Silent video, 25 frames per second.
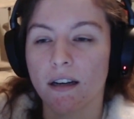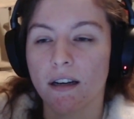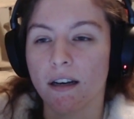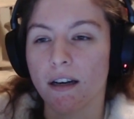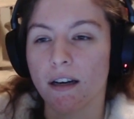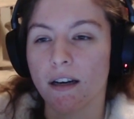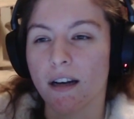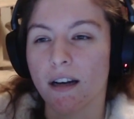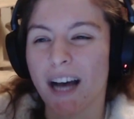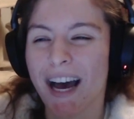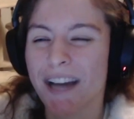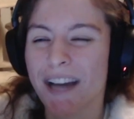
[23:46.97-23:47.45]

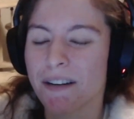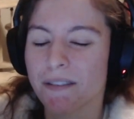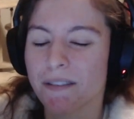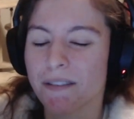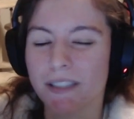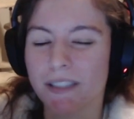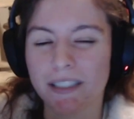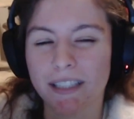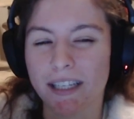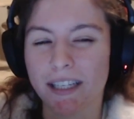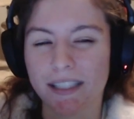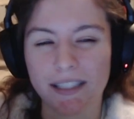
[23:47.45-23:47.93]
I don't
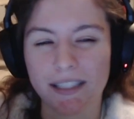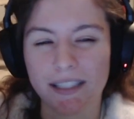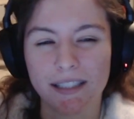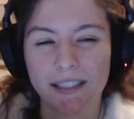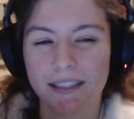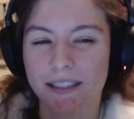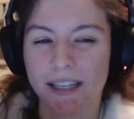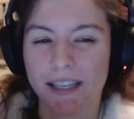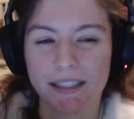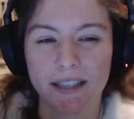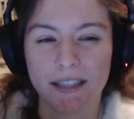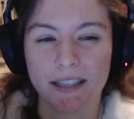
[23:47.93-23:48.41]
think
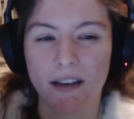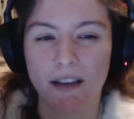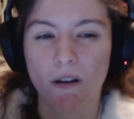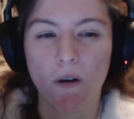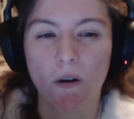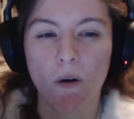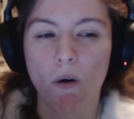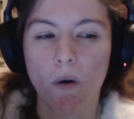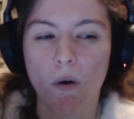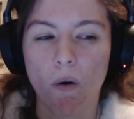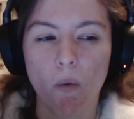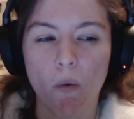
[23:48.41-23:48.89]
that's at
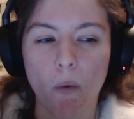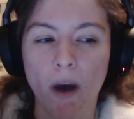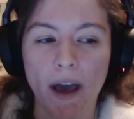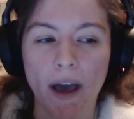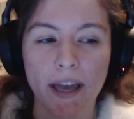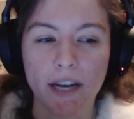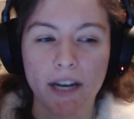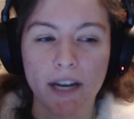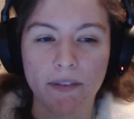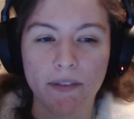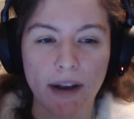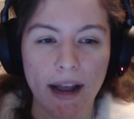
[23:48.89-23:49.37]
all
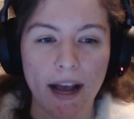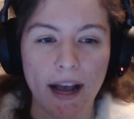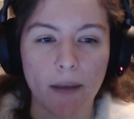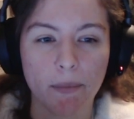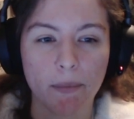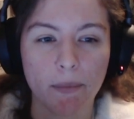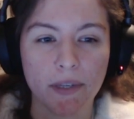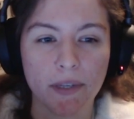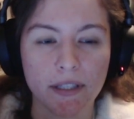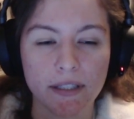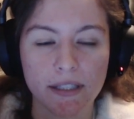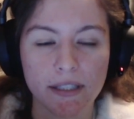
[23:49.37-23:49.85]
why it ever
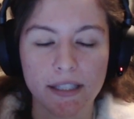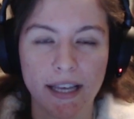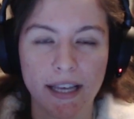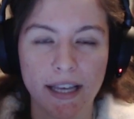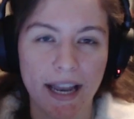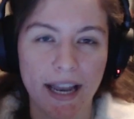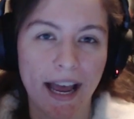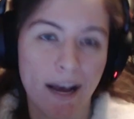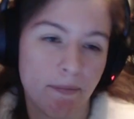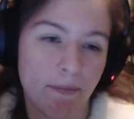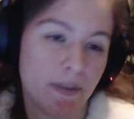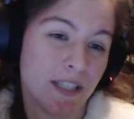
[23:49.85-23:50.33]
happens.
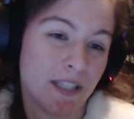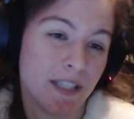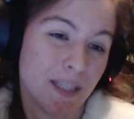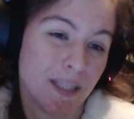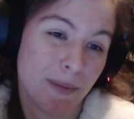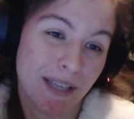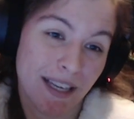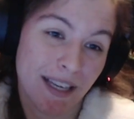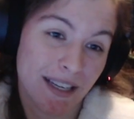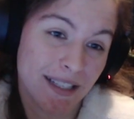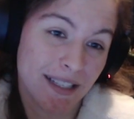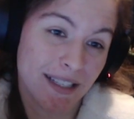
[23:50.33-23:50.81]
It happens
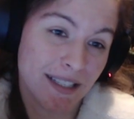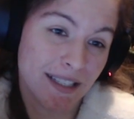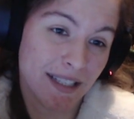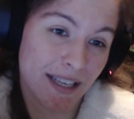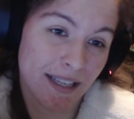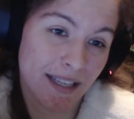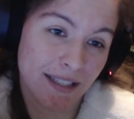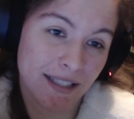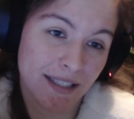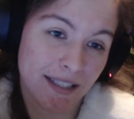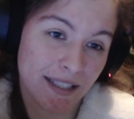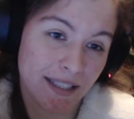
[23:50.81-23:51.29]
because
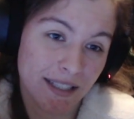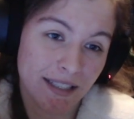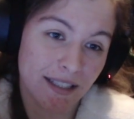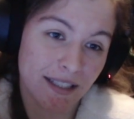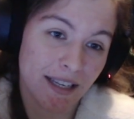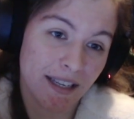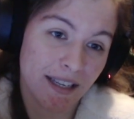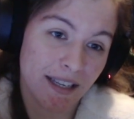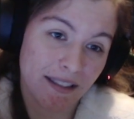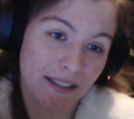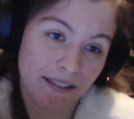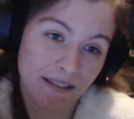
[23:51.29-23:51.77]
it's
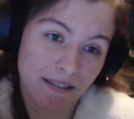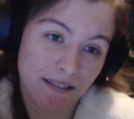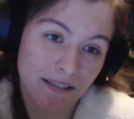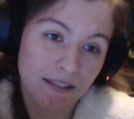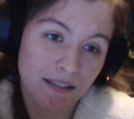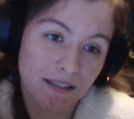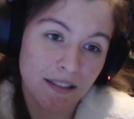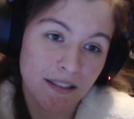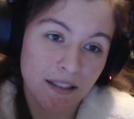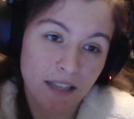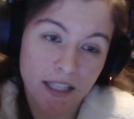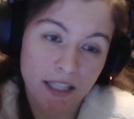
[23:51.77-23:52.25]

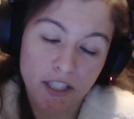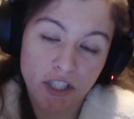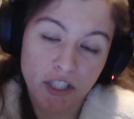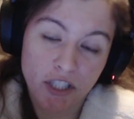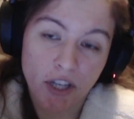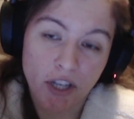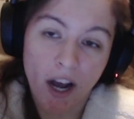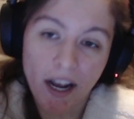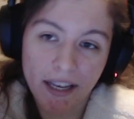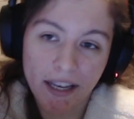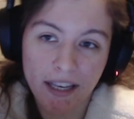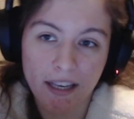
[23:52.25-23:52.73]

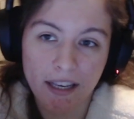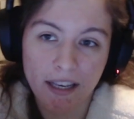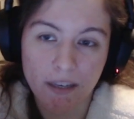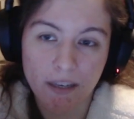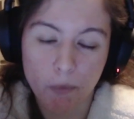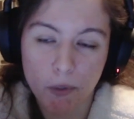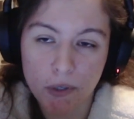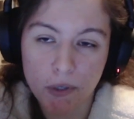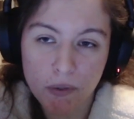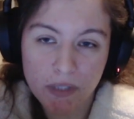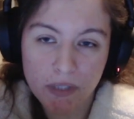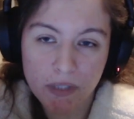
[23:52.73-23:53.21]

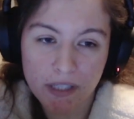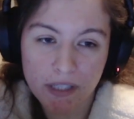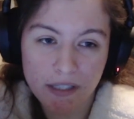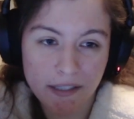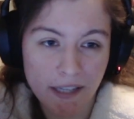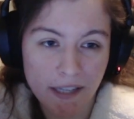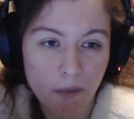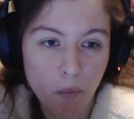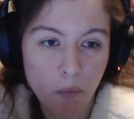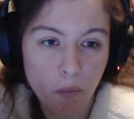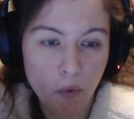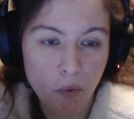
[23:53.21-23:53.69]
shocking when you see
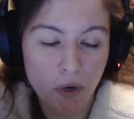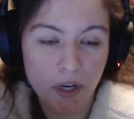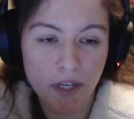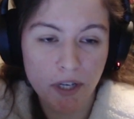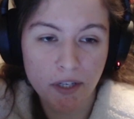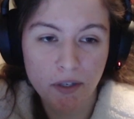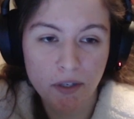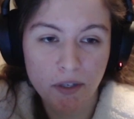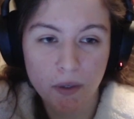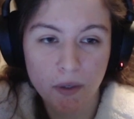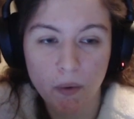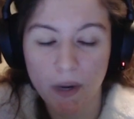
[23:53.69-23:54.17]

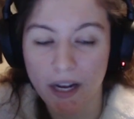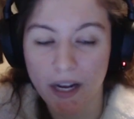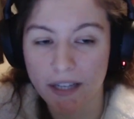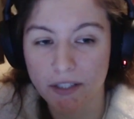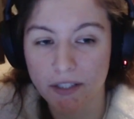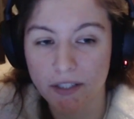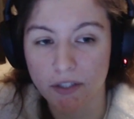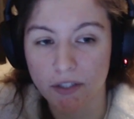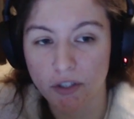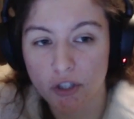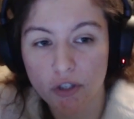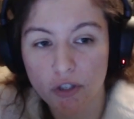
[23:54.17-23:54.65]
someone who
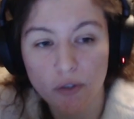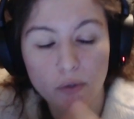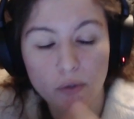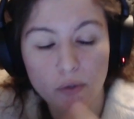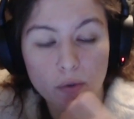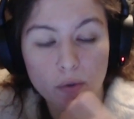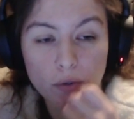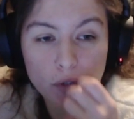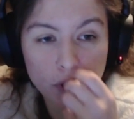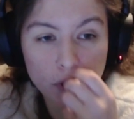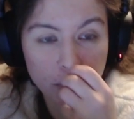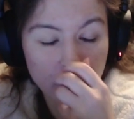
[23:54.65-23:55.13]
has a
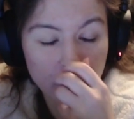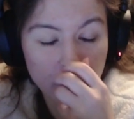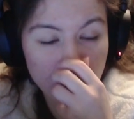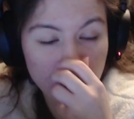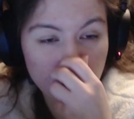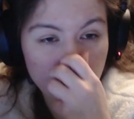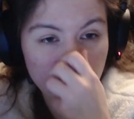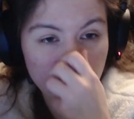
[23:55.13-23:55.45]
huge,